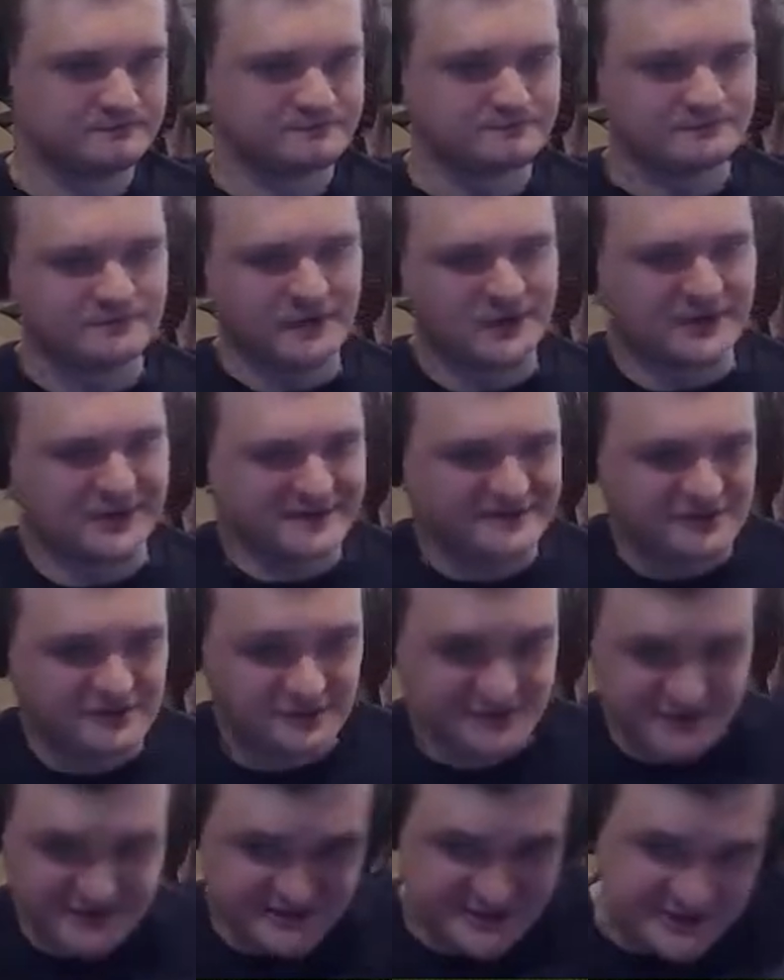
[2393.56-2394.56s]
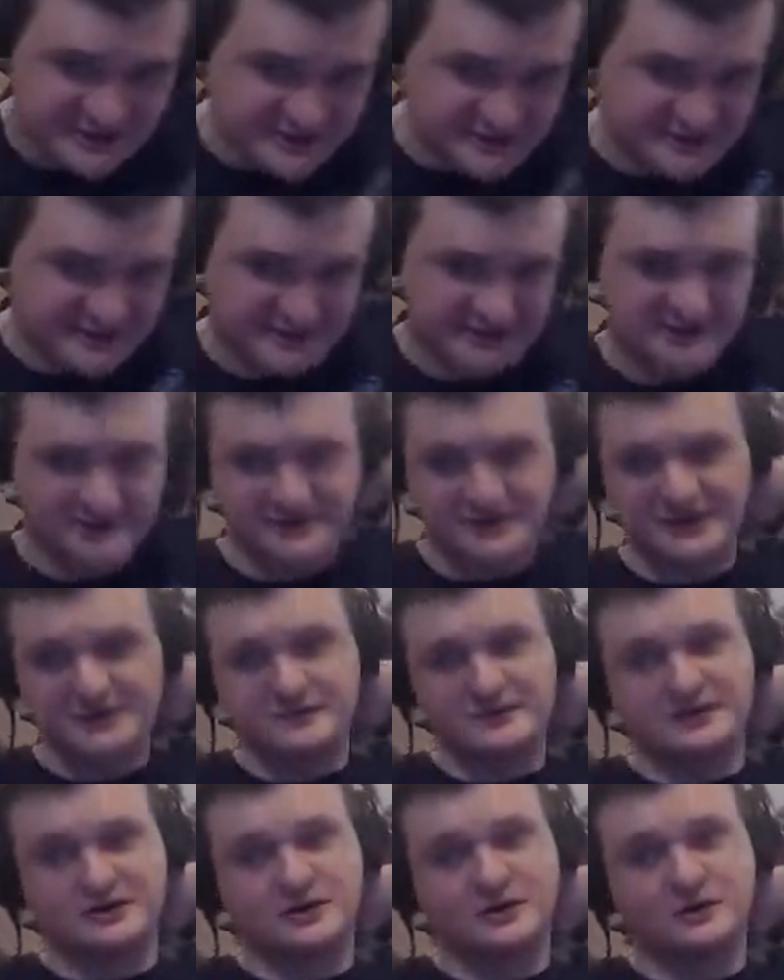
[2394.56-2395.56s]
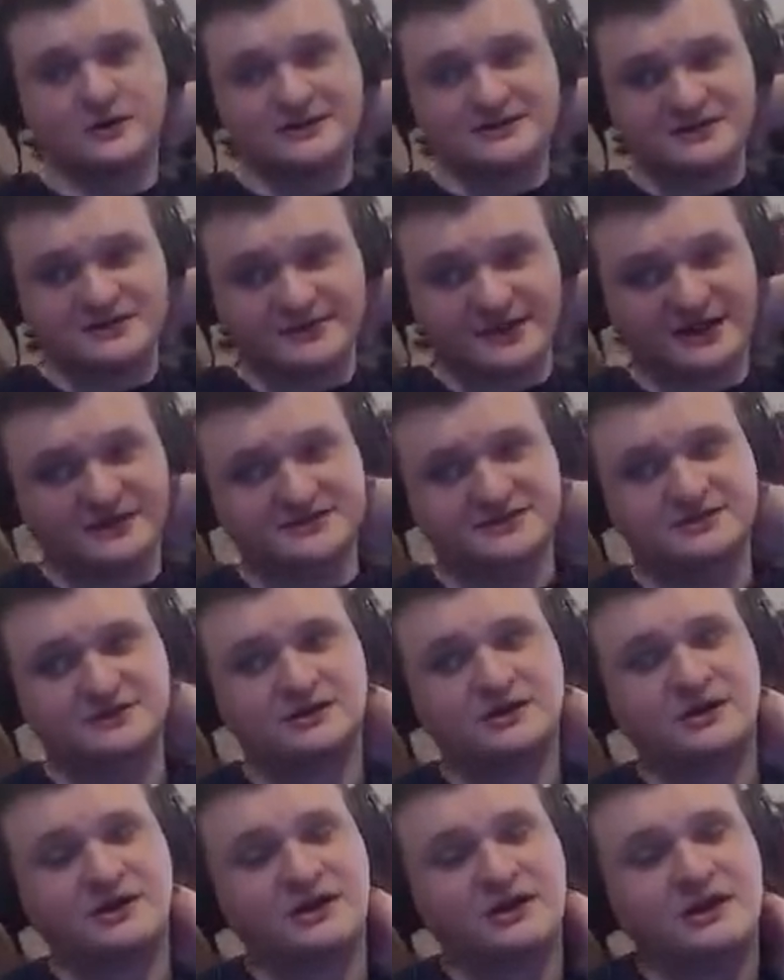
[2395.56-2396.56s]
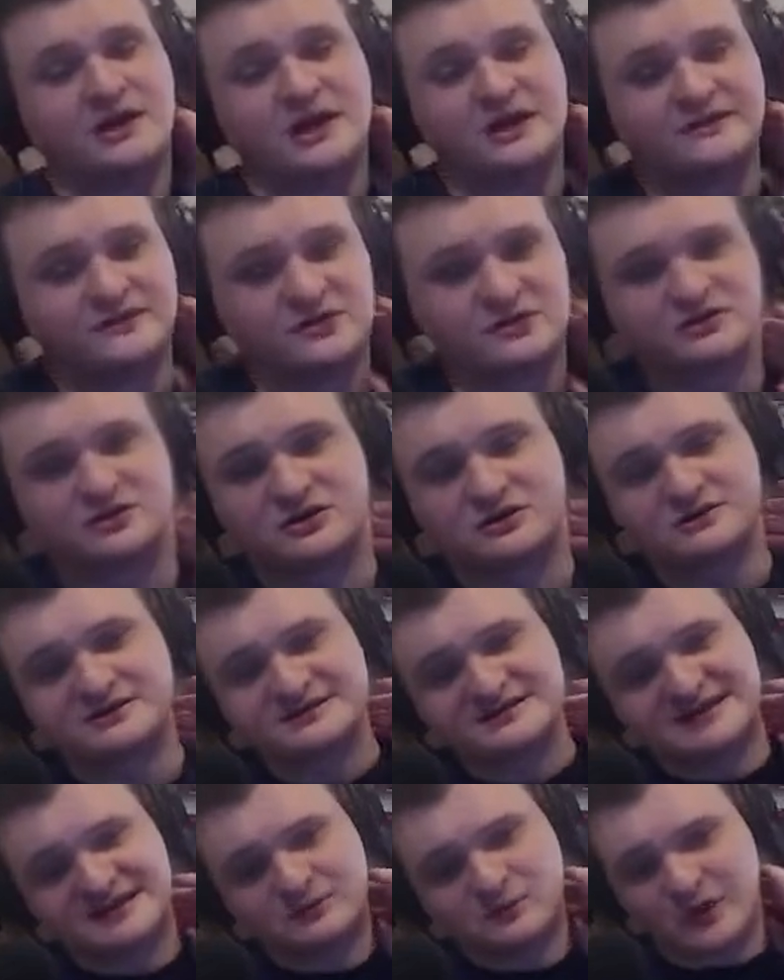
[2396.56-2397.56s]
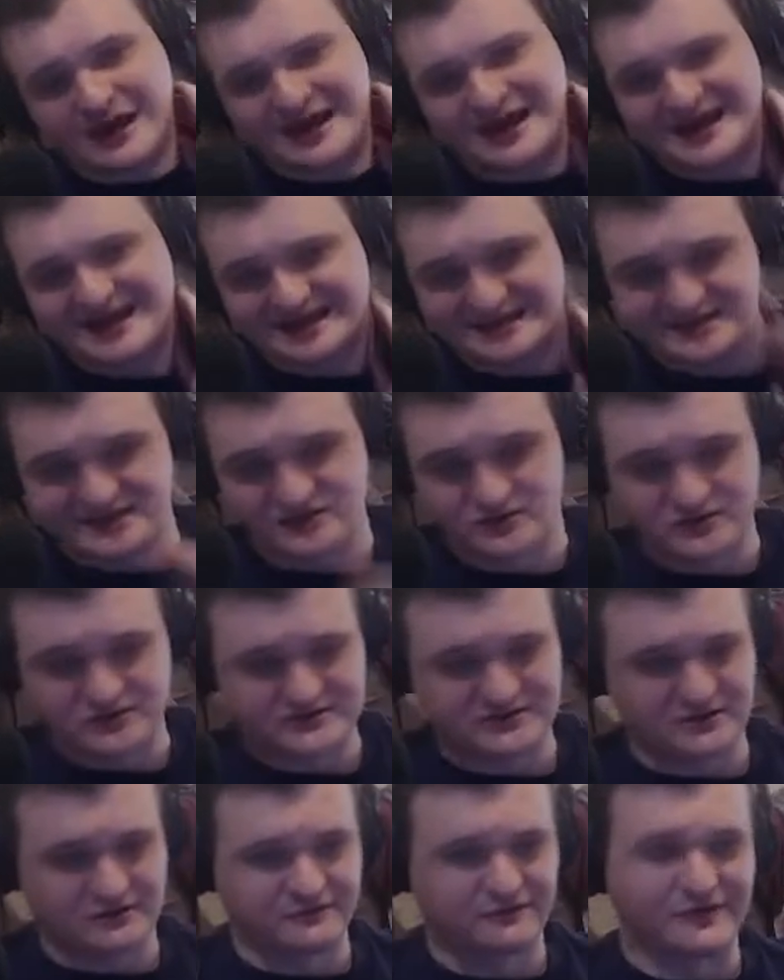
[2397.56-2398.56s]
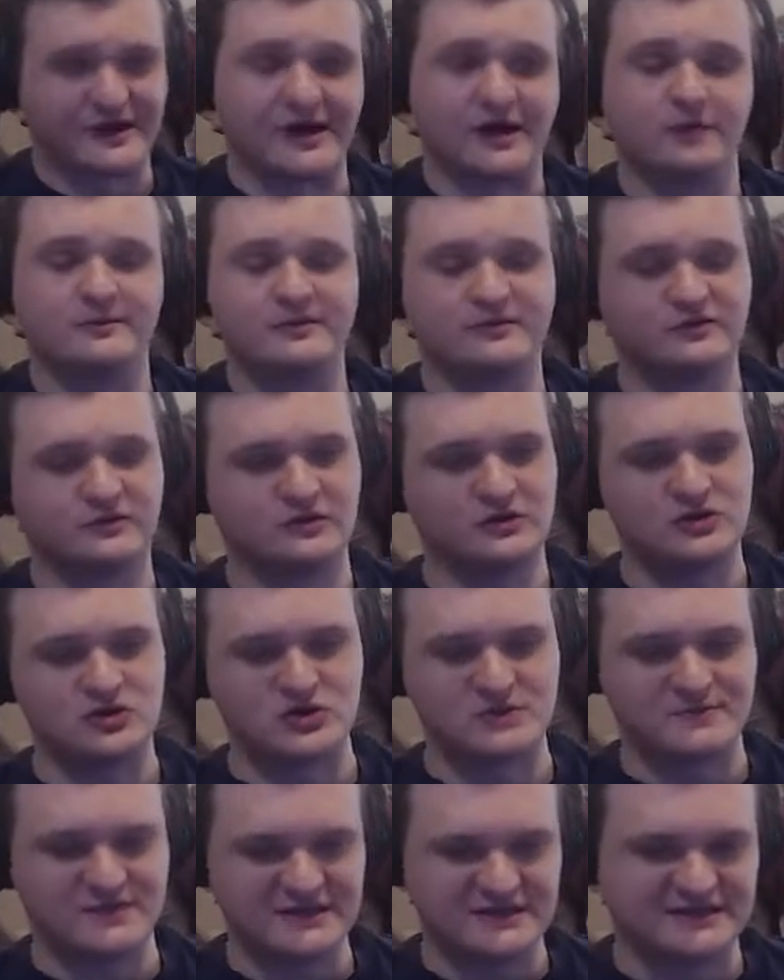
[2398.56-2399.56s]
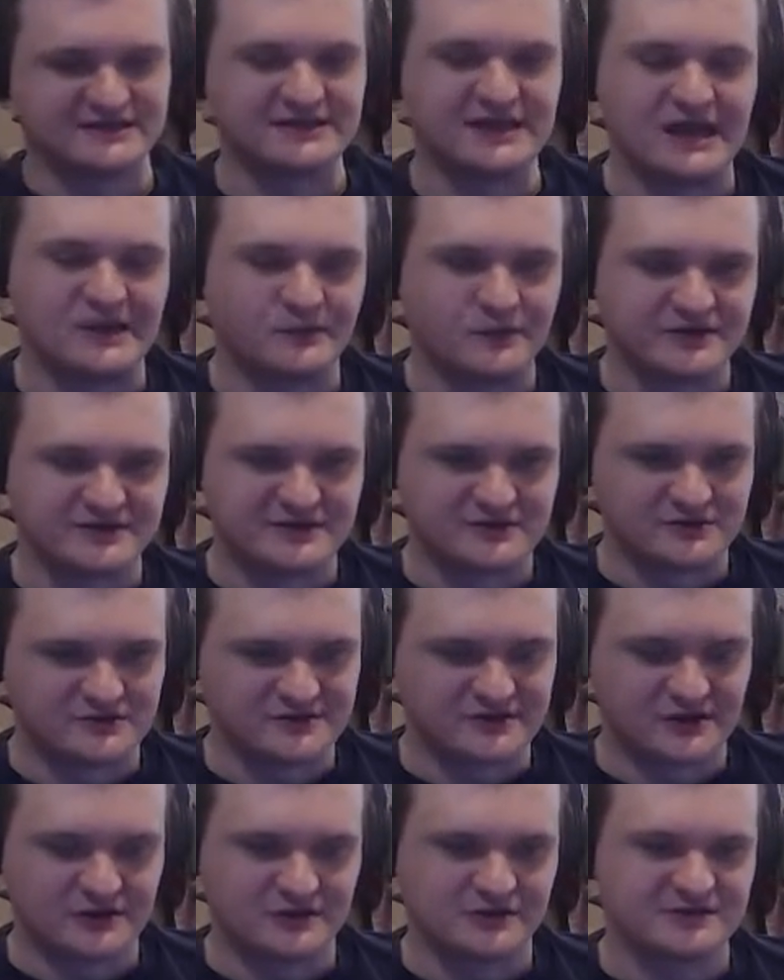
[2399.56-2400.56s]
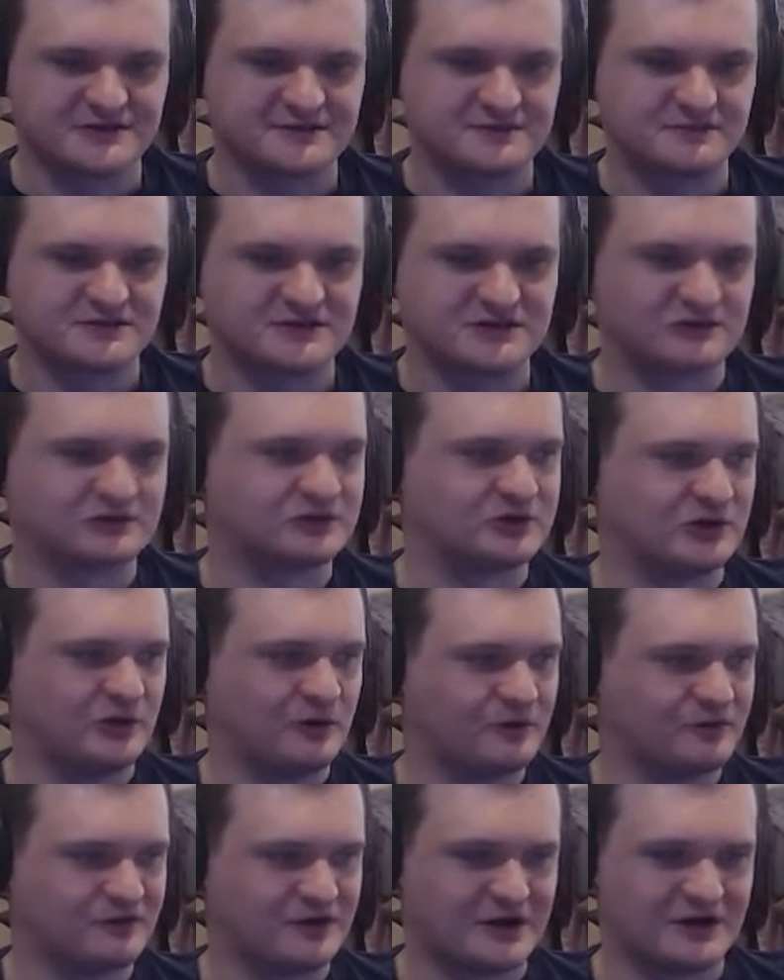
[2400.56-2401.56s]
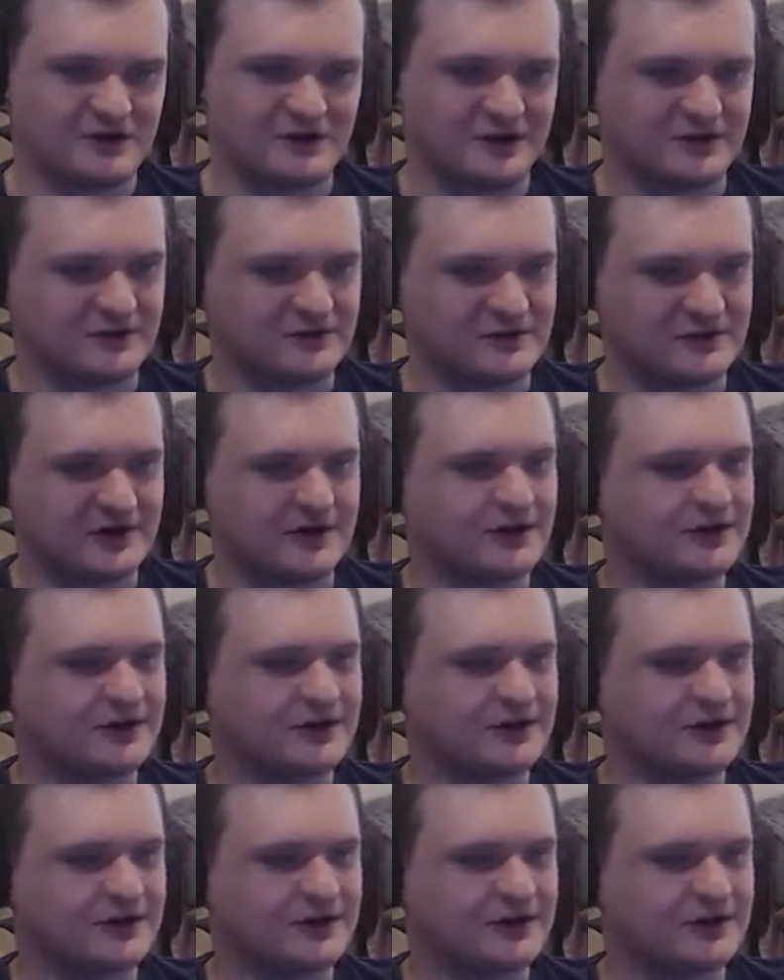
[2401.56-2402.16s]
And that's all 30 stars. Now we can go into the Bowser. And if you're curious at why I had a 0-star file before, you can beat this game with 0 stars. So I'll go over how you can do that